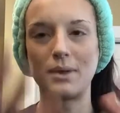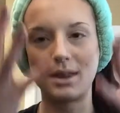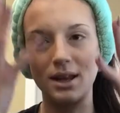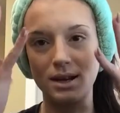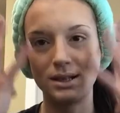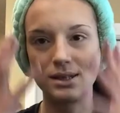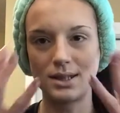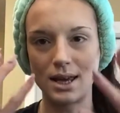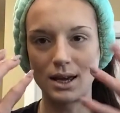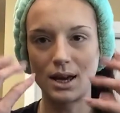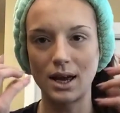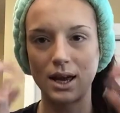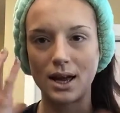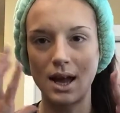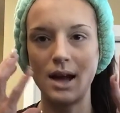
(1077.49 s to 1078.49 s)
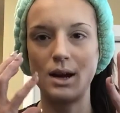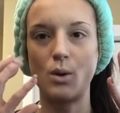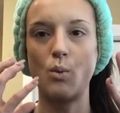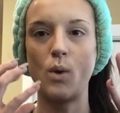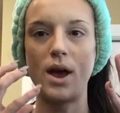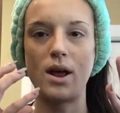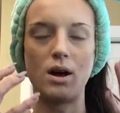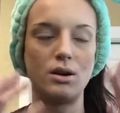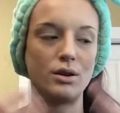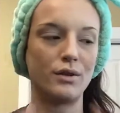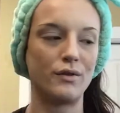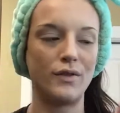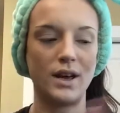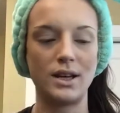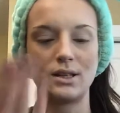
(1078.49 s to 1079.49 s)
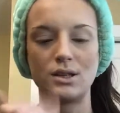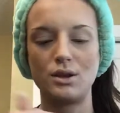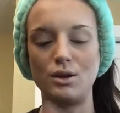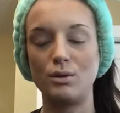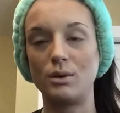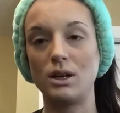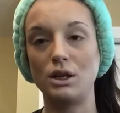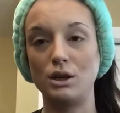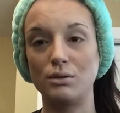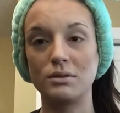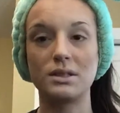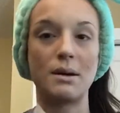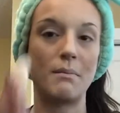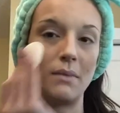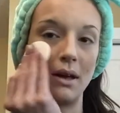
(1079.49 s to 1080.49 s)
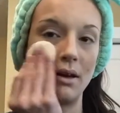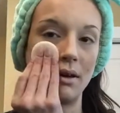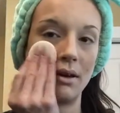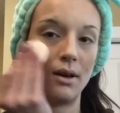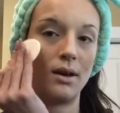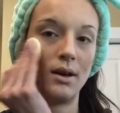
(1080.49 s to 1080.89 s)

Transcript: but then it's like kind of wet on your face, so you can use something,